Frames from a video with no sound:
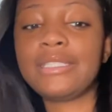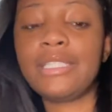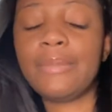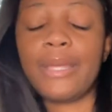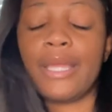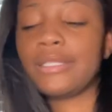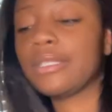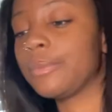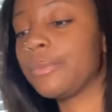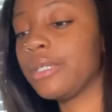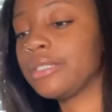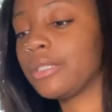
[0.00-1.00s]
It depends on the
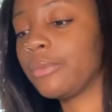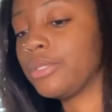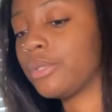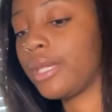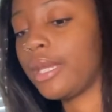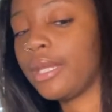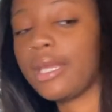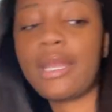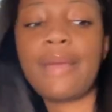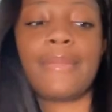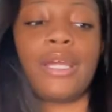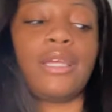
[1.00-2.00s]
prison what you can and
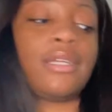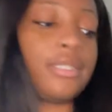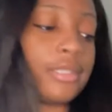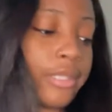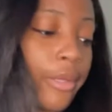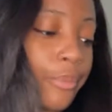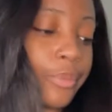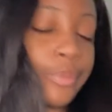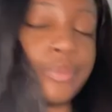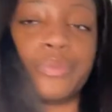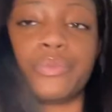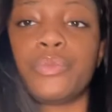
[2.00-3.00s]
cannot
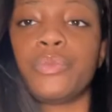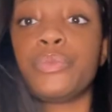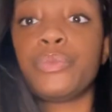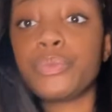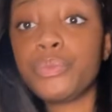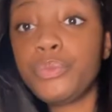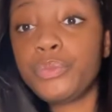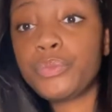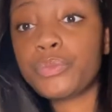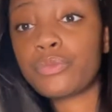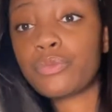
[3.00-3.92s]
bring.